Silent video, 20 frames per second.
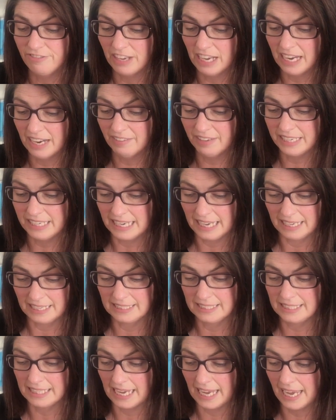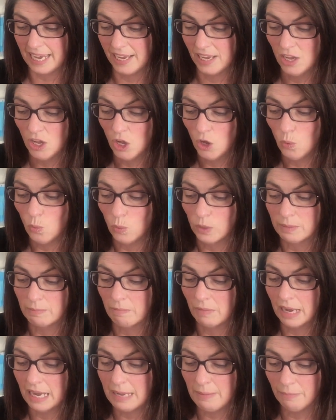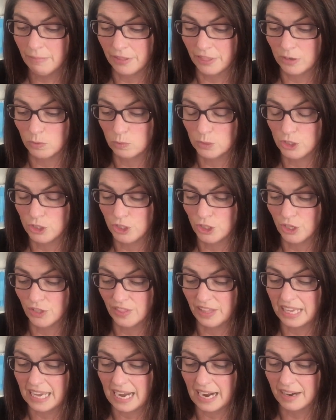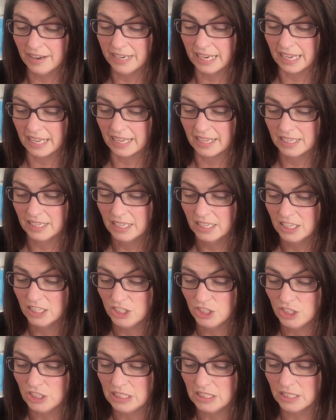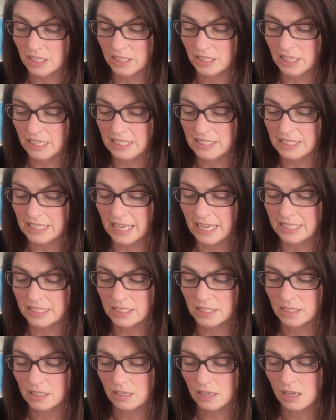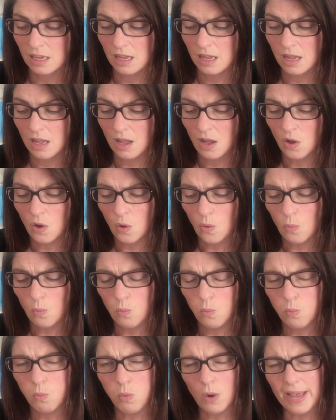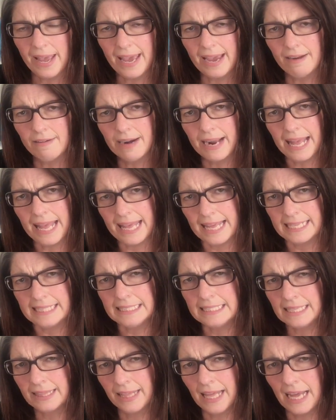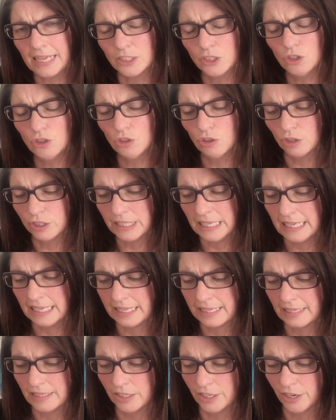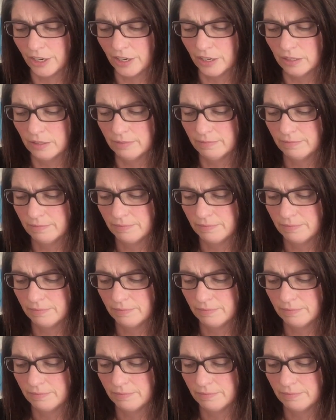very next day, when my mother was doing the ironing, she suddenly said, "Where is that naughty little girl?